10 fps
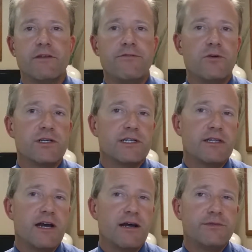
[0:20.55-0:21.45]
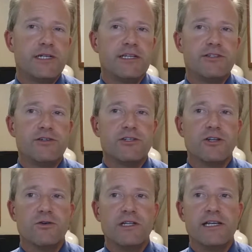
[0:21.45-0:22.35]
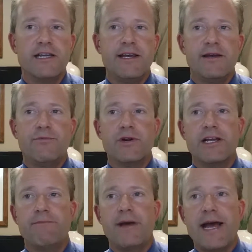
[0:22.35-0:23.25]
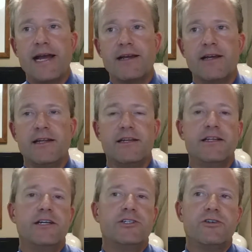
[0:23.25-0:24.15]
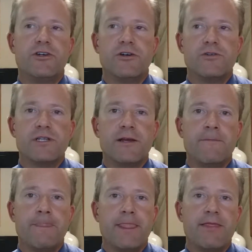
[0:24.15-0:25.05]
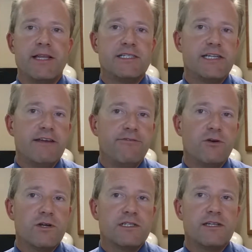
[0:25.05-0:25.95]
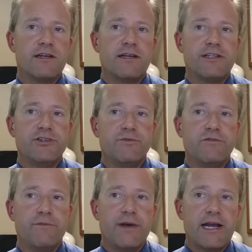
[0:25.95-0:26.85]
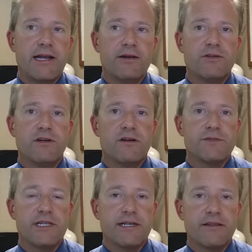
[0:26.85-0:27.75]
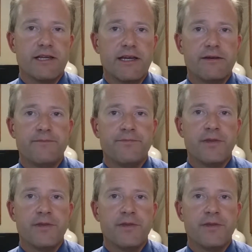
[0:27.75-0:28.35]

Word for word: Focus on the object as you slowly bring it back to touch your nose, and then stay focused on it as you move it back out to arm's length again.